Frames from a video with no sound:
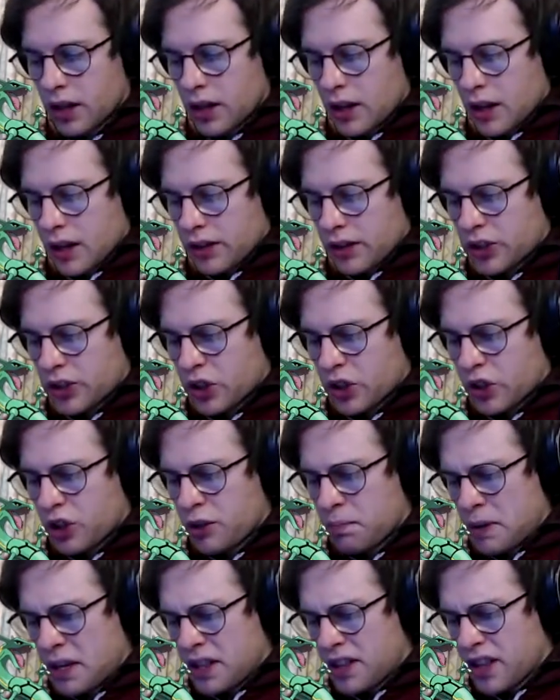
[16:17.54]
This could be
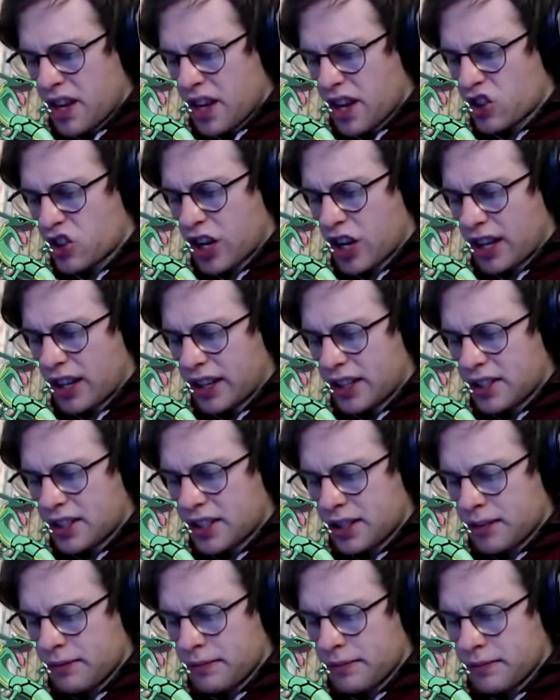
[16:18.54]
the Jelly team.
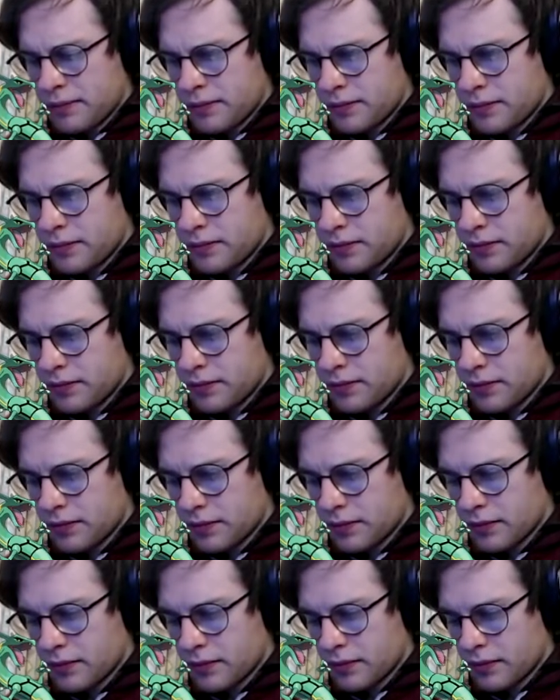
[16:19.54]

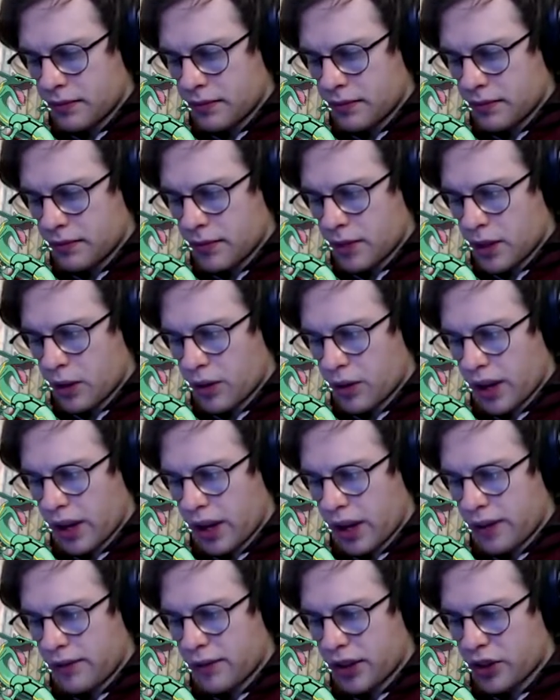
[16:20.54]
Okay,
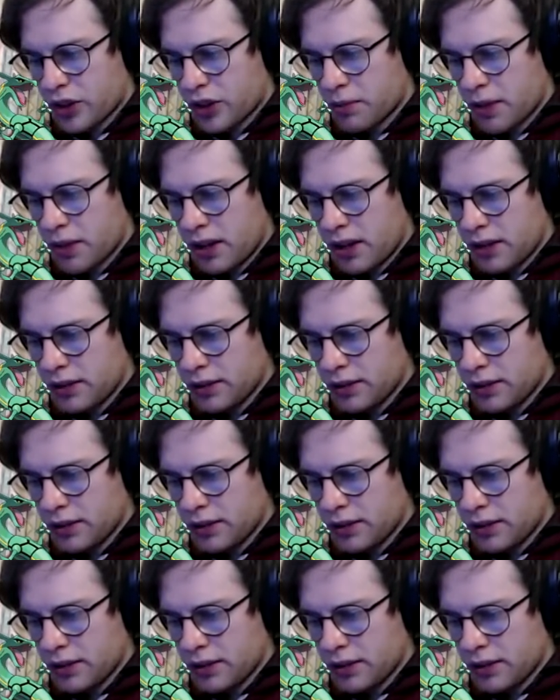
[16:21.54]
Victory Bell.